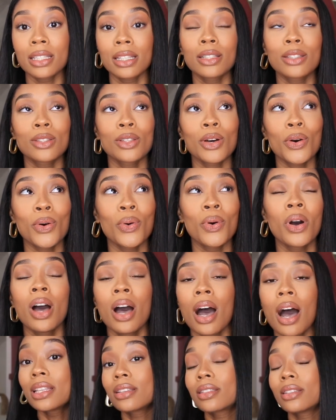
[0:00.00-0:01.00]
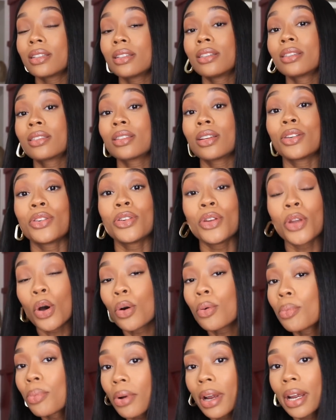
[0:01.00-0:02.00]
And so this is a
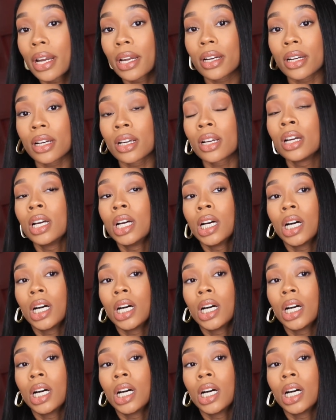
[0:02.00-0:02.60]
no-brainer.